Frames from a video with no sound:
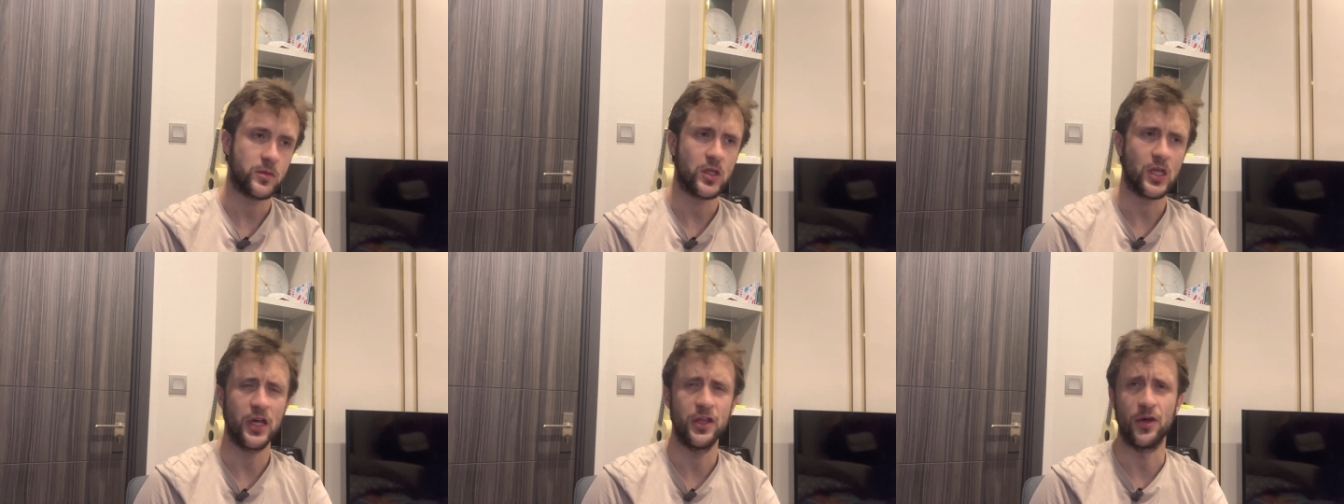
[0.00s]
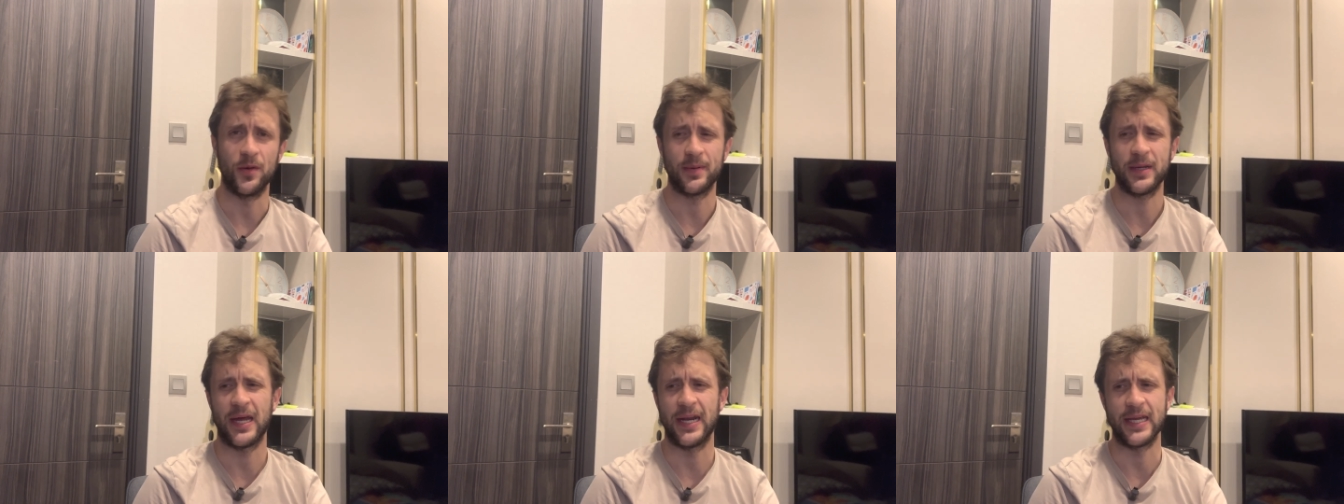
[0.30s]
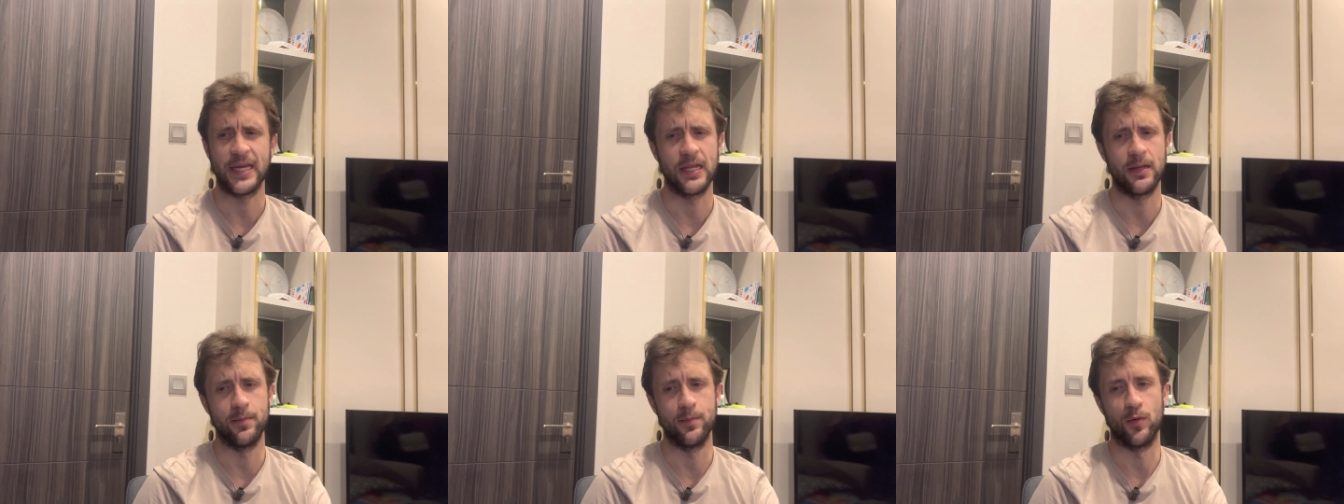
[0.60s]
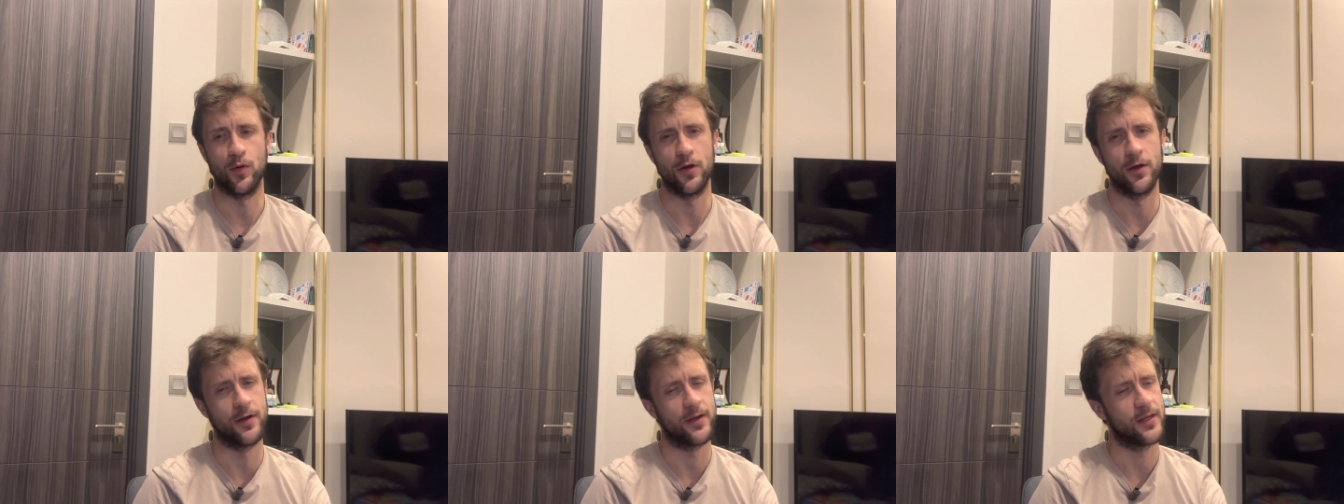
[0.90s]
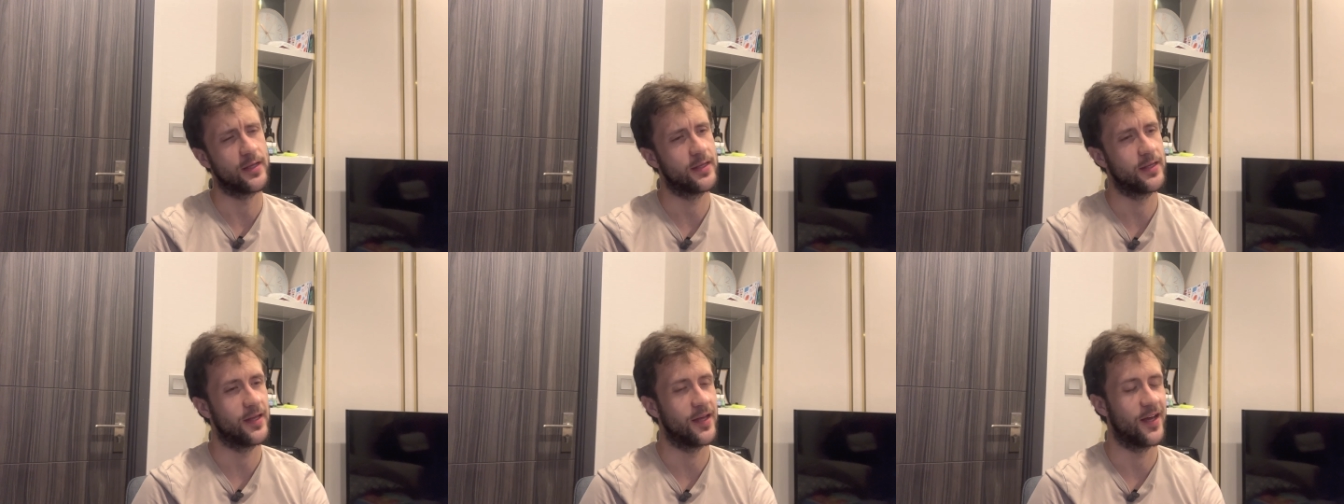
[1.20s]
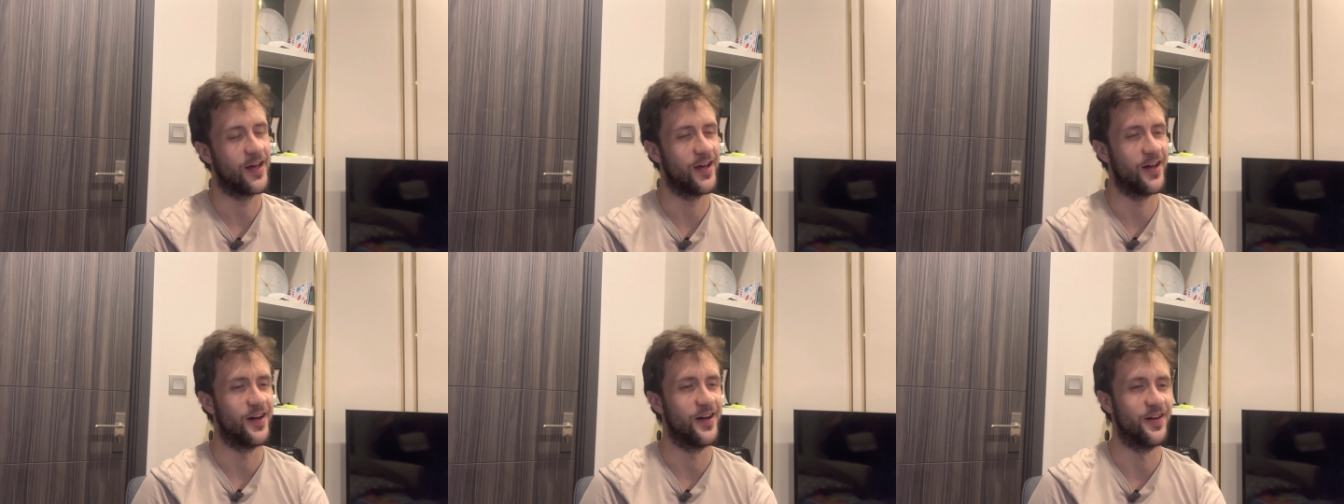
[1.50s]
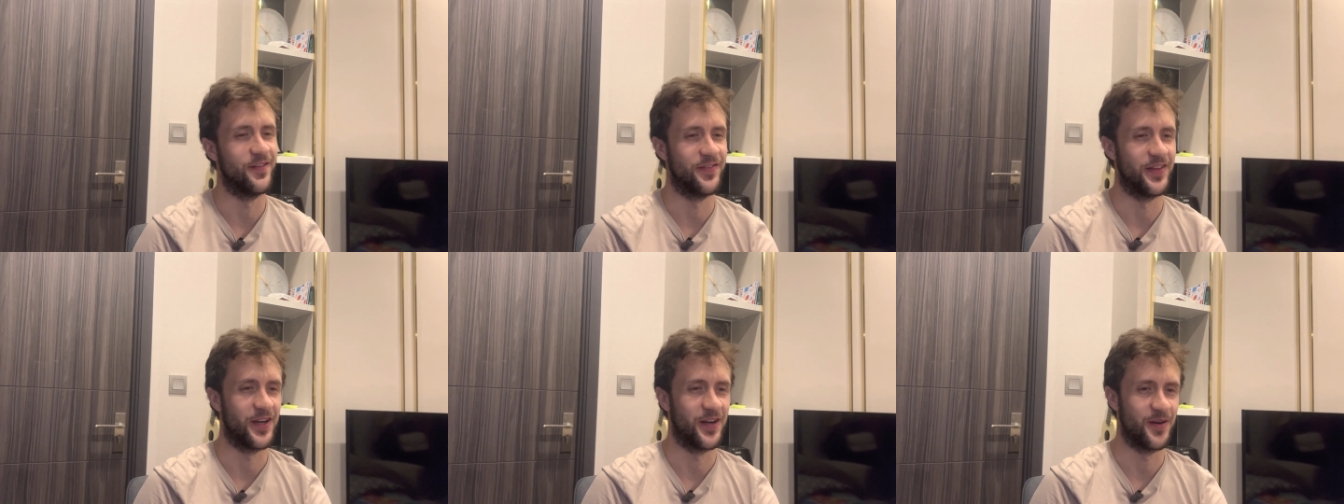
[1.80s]
I'm kind of getting bored
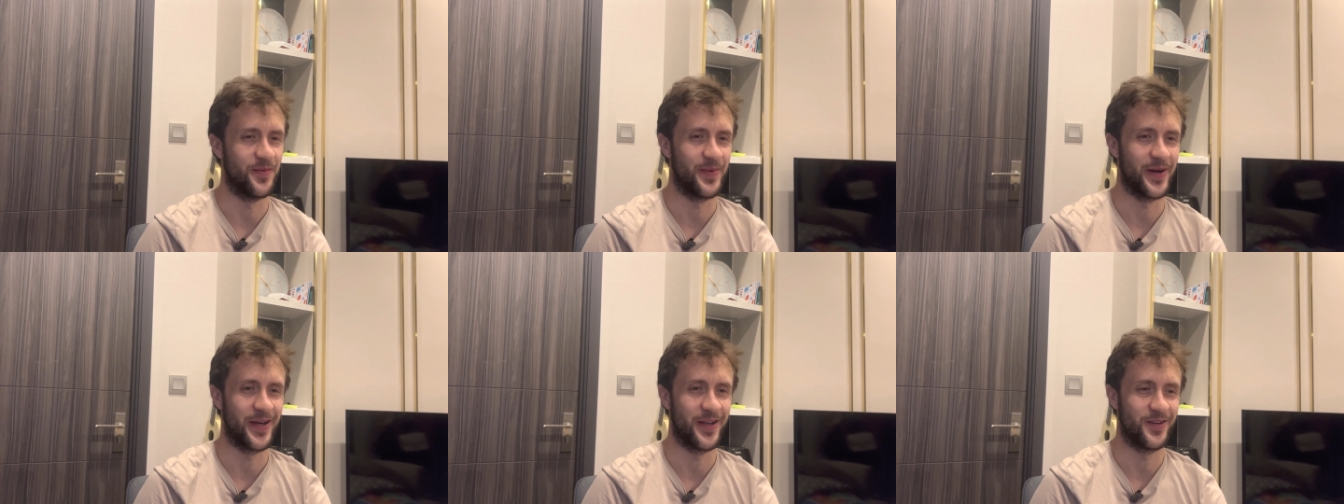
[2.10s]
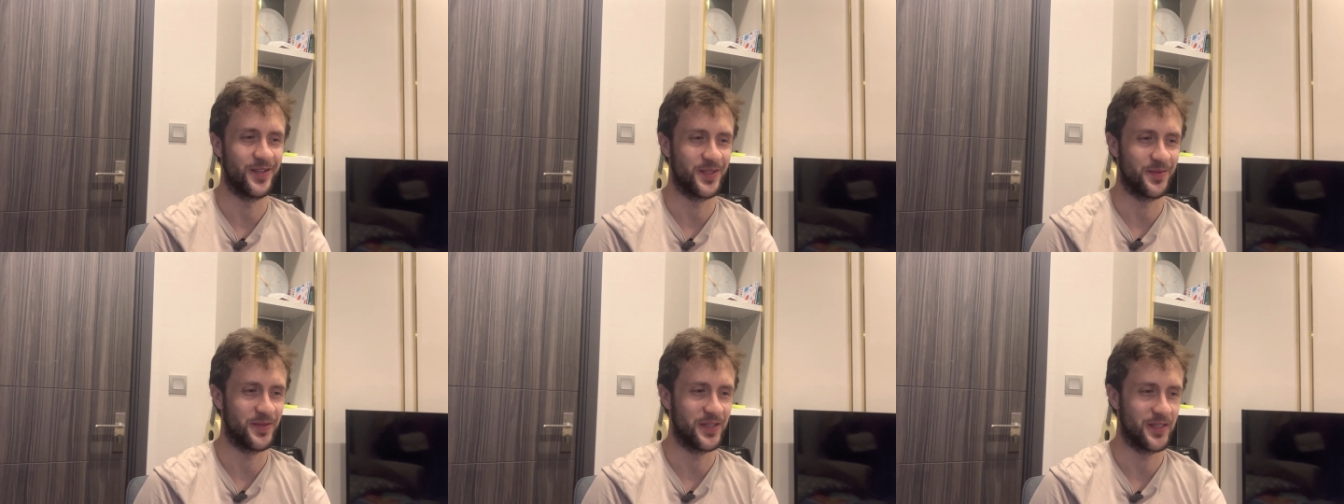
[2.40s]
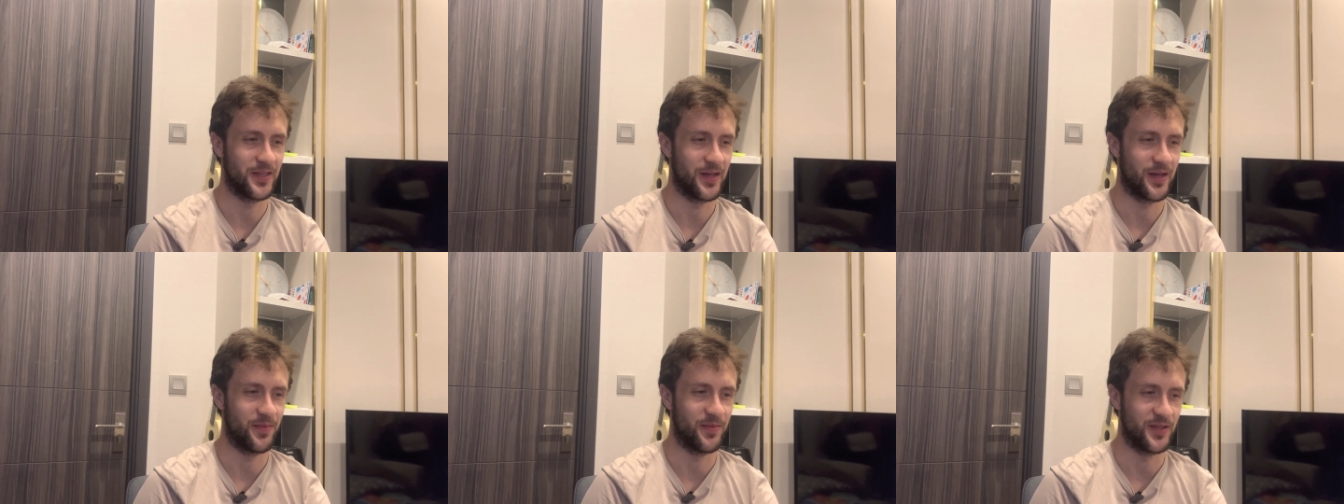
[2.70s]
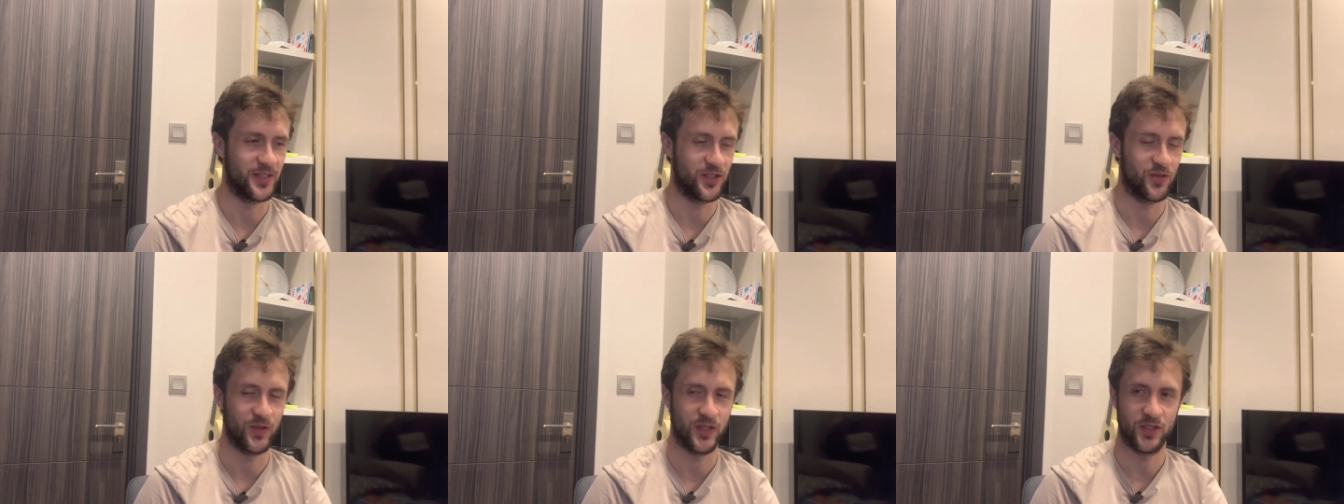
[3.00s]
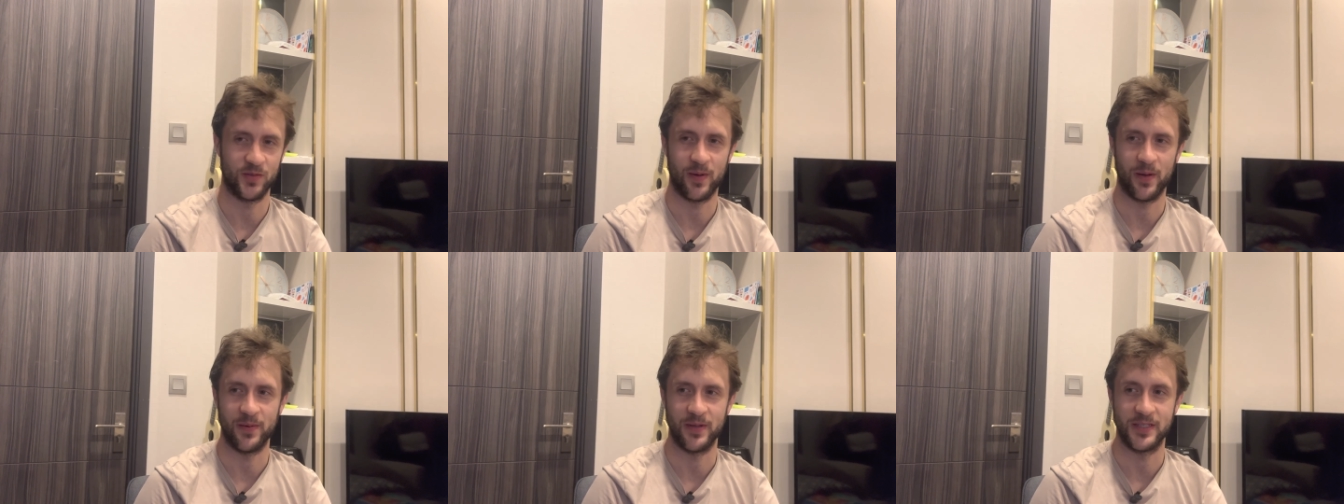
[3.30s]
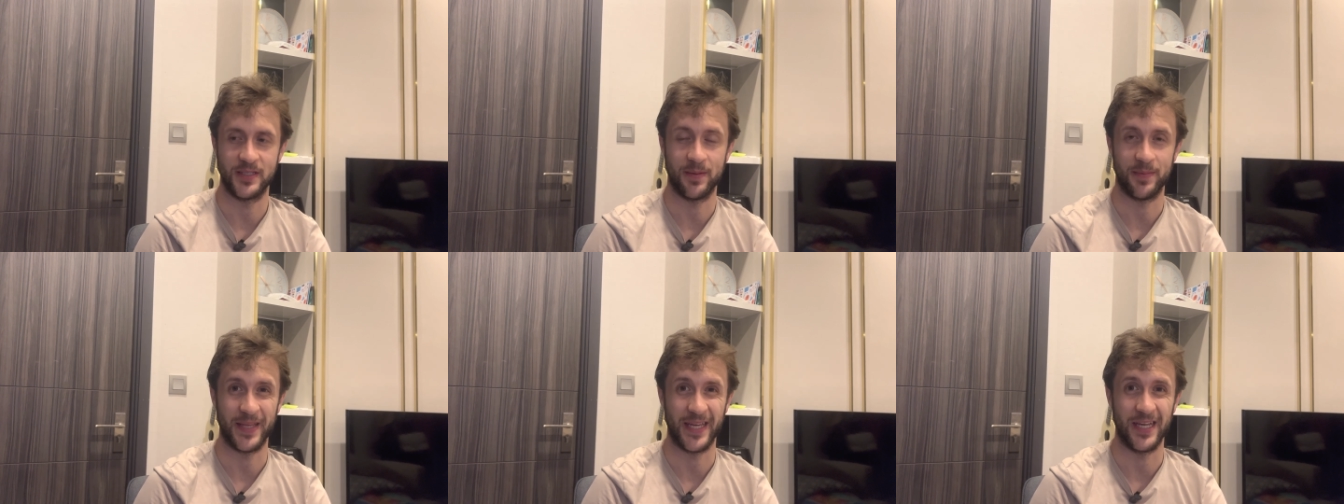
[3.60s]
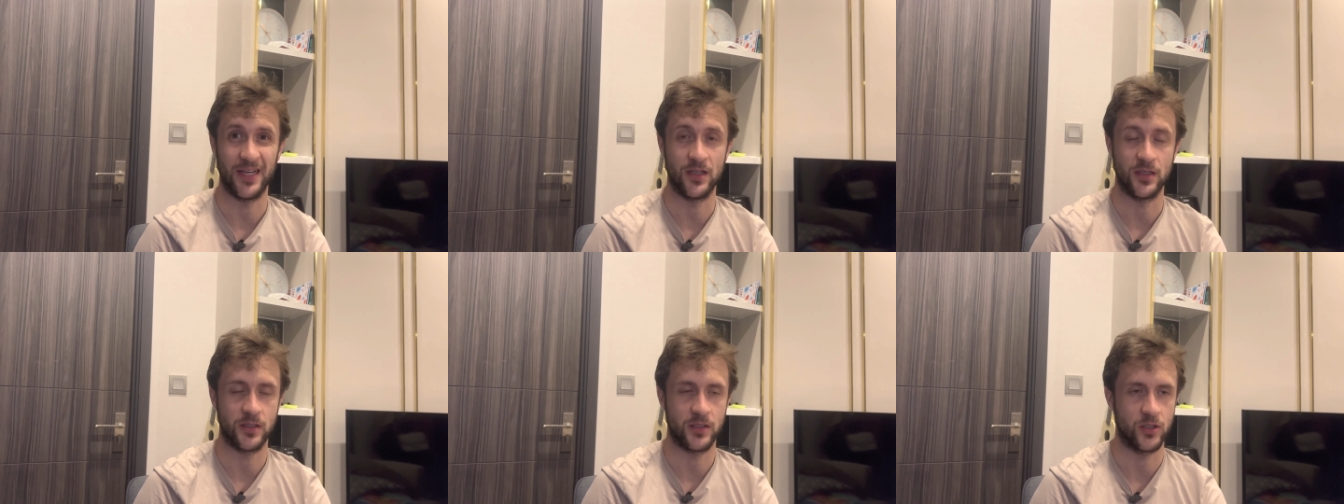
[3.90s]
of the Harry Potters. I'm going to switch probably to something
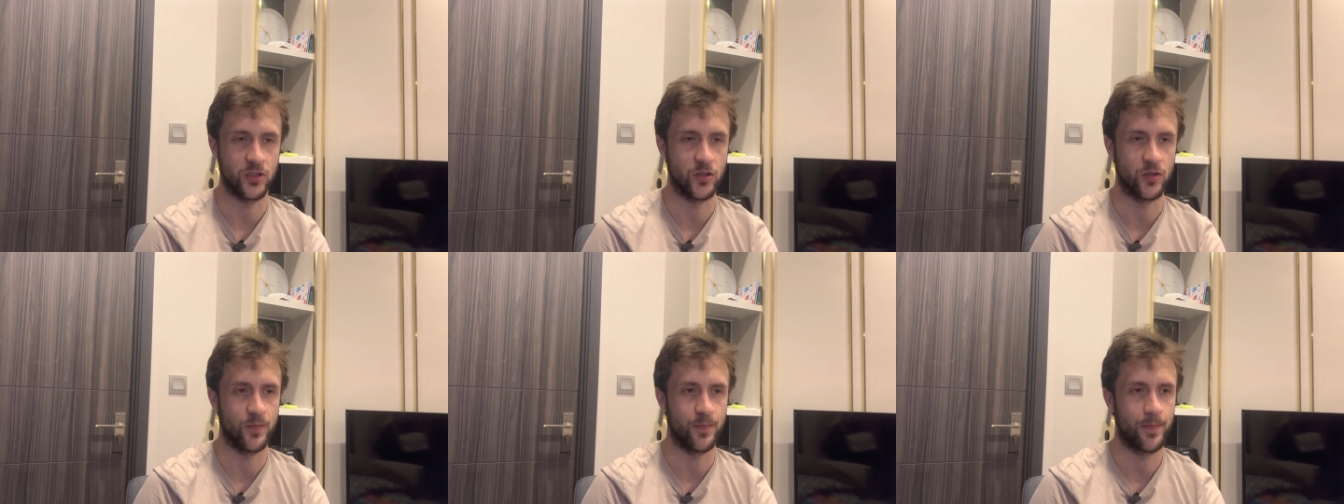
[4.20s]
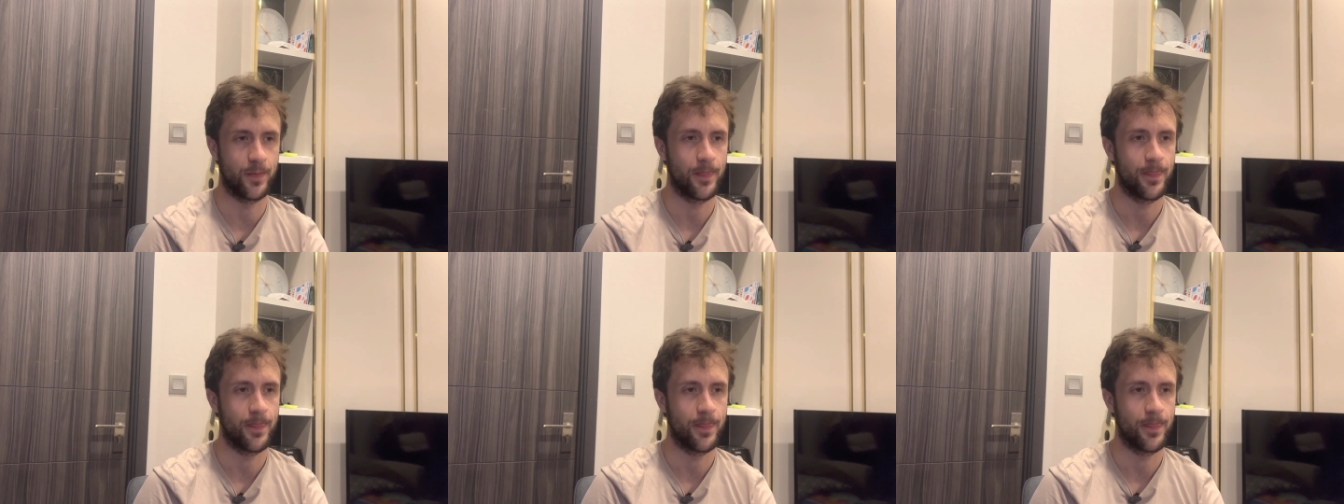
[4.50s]
else soon.